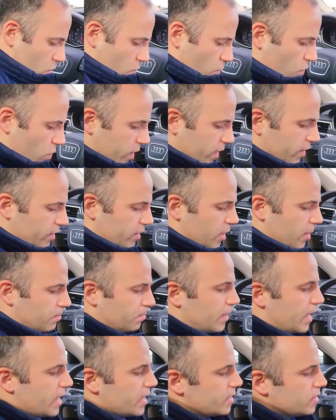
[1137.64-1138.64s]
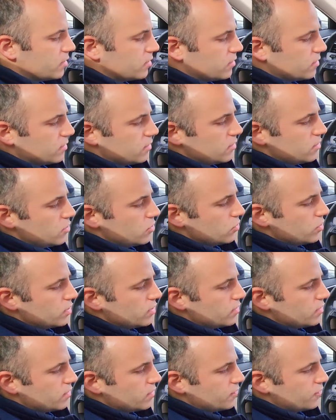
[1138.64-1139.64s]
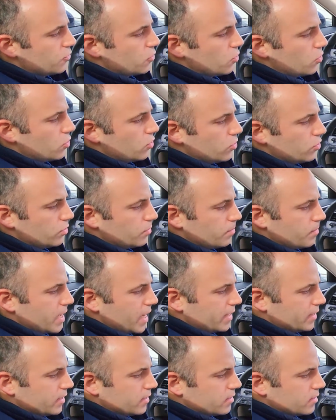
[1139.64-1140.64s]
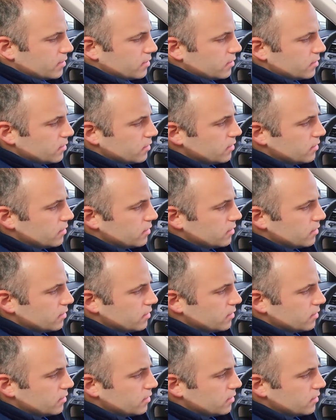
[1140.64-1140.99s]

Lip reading: One other appliance unit for the magnets,